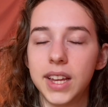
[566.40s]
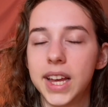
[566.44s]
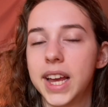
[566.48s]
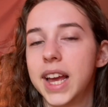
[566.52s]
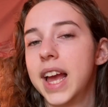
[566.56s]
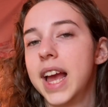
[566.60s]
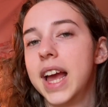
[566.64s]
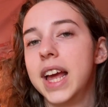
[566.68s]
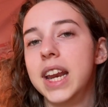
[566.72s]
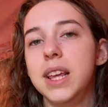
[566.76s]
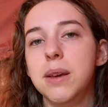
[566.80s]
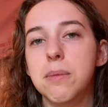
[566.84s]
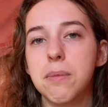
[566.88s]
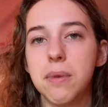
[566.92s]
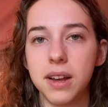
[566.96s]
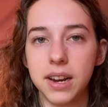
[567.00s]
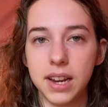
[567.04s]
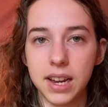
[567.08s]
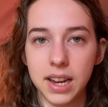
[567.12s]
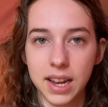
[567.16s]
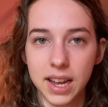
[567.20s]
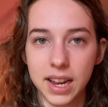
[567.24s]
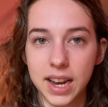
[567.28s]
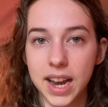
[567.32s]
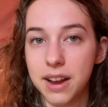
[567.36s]

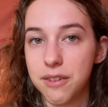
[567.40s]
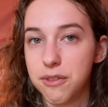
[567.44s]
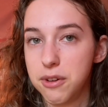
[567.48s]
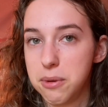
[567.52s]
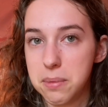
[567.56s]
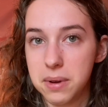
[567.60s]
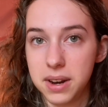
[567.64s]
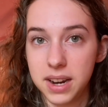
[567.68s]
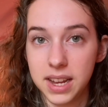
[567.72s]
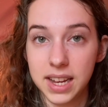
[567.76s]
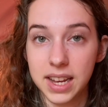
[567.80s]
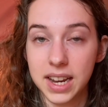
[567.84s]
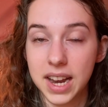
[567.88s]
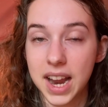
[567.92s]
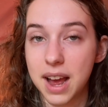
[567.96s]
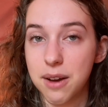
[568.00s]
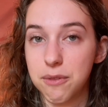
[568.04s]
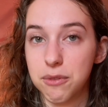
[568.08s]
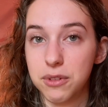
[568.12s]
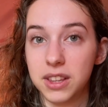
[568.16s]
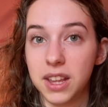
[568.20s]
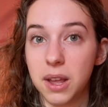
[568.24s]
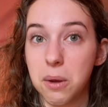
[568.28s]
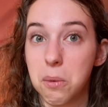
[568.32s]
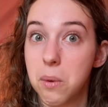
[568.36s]
Anybody and everybody can have
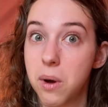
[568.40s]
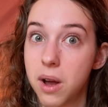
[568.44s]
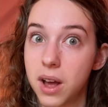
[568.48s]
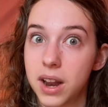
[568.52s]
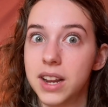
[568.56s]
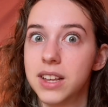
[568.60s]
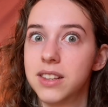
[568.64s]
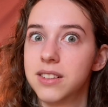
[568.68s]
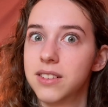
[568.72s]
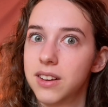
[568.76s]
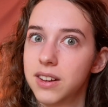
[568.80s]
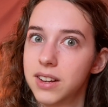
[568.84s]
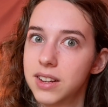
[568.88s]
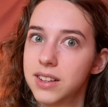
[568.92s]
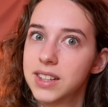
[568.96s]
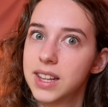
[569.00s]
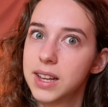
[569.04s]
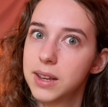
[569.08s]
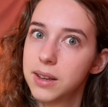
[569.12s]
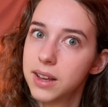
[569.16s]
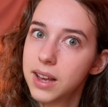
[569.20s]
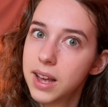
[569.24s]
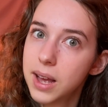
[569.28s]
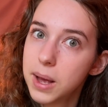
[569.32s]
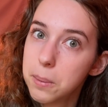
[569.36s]
what they want as long as
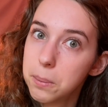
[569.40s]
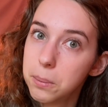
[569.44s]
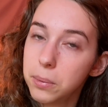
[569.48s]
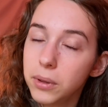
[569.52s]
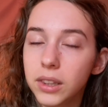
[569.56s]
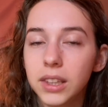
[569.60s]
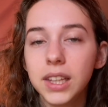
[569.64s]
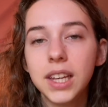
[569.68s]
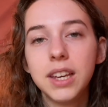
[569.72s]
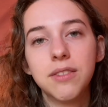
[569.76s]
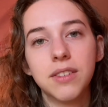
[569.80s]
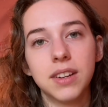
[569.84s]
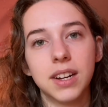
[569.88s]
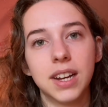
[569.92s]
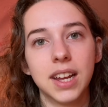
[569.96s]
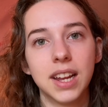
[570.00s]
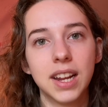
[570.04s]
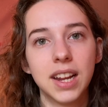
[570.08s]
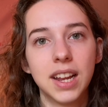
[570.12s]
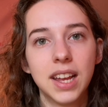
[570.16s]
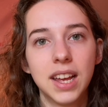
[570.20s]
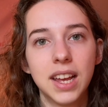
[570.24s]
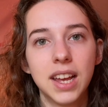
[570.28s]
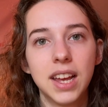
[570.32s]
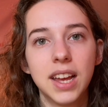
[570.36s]
they believe in it,
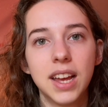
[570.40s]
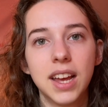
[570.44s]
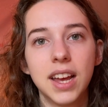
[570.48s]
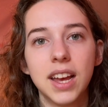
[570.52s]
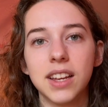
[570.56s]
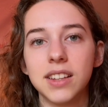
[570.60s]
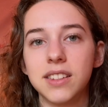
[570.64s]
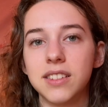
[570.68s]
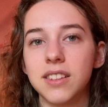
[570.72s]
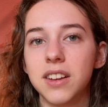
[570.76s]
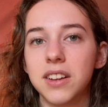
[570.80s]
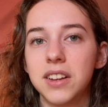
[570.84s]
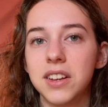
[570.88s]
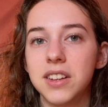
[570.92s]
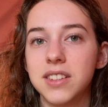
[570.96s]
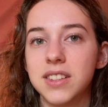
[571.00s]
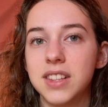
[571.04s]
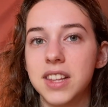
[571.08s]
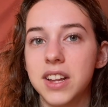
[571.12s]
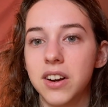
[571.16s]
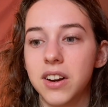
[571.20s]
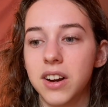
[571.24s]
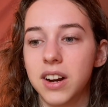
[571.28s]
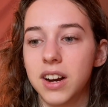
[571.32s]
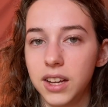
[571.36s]
as long as
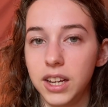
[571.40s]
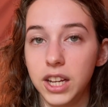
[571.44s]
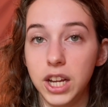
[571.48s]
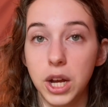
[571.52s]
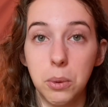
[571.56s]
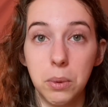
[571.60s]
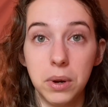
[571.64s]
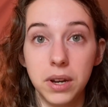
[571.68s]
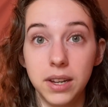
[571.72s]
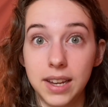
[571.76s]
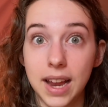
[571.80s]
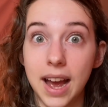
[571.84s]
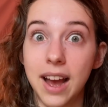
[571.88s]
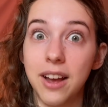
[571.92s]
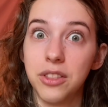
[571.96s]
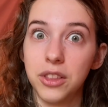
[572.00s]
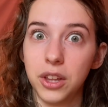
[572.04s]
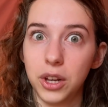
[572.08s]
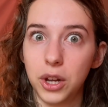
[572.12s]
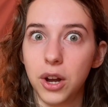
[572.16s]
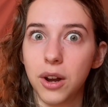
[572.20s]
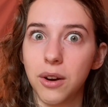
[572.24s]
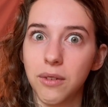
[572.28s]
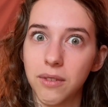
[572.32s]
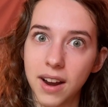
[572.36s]
they're going down the
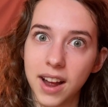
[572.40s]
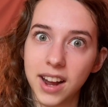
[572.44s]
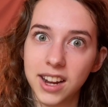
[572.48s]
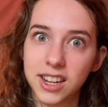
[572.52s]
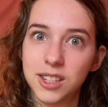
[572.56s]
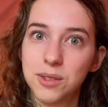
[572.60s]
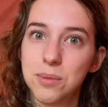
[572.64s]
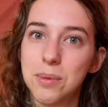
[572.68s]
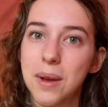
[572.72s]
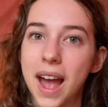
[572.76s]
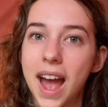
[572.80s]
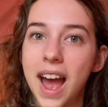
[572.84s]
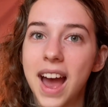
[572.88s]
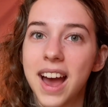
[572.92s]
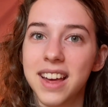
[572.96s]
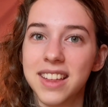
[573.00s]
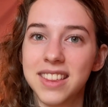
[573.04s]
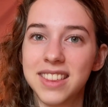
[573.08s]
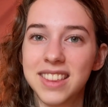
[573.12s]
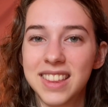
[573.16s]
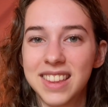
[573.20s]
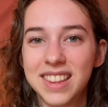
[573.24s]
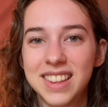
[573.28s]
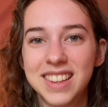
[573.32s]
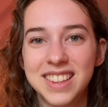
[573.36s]
correct path.
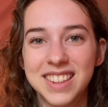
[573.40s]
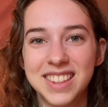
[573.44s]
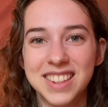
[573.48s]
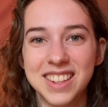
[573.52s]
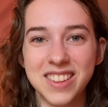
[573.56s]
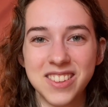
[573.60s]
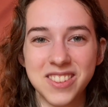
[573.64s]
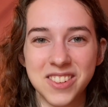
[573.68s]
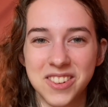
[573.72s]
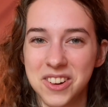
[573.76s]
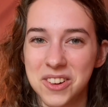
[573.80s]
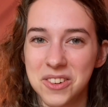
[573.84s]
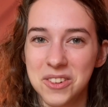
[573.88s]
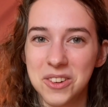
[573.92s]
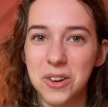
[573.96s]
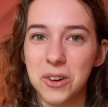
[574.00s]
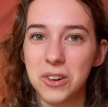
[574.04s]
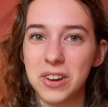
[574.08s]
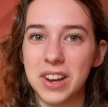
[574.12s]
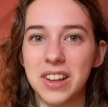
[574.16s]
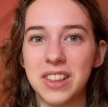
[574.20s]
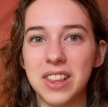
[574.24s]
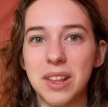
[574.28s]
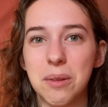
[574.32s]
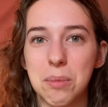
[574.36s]
So don't go
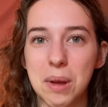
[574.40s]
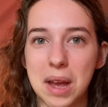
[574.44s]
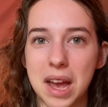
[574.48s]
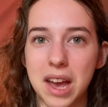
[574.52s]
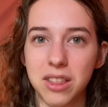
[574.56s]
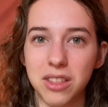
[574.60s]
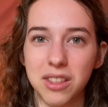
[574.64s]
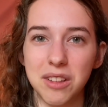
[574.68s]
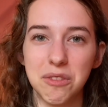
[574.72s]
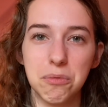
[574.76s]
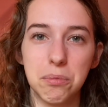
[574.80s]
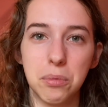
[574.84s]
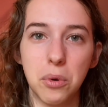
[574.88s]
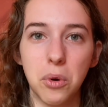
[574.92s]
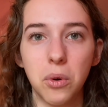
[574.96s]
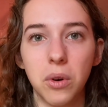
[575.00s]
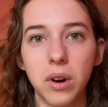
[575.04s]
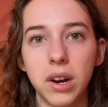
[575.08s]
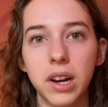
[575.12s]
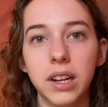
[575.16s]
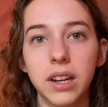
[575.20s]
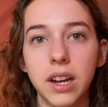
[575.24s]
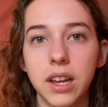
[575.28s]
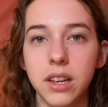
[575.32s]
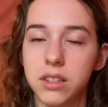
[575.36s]
down the path of
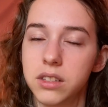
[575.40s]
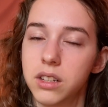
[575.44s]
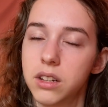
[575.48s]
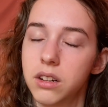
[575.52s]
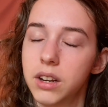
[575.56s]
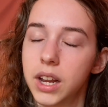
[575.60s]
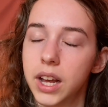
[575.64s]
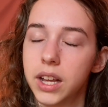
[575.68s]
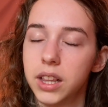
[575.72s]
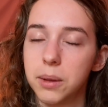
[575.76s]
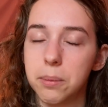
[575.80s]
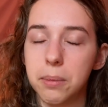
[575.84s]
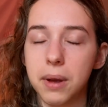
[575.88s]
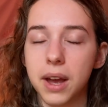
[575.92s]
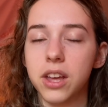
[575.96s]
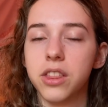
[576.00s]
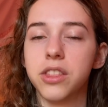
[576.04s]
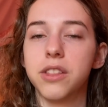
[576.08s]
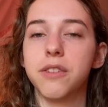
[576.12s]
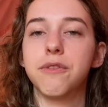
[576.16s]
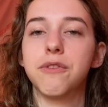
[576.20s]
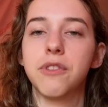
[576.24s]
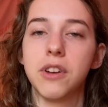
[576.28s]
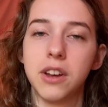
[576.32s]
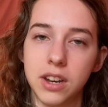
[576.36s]
boringness, go down the path
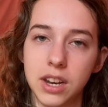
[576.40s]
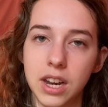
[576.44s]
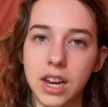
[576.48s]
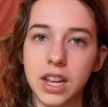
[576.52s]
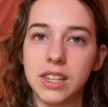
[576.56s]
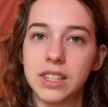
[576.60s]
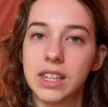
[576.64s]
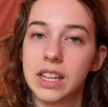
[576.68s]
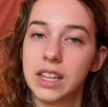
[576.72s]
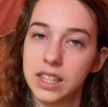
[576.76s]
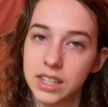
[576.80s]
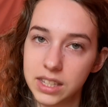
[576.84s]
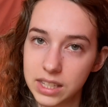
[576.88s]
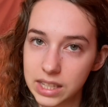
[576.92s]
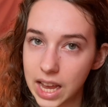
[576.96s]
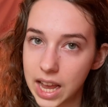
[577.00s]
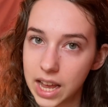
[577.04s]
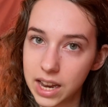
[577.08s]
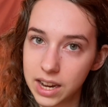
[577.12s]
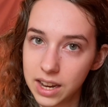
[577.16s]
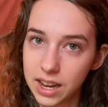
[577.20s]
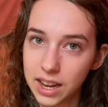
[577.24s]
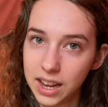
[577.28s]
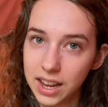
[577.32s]
of funness instead.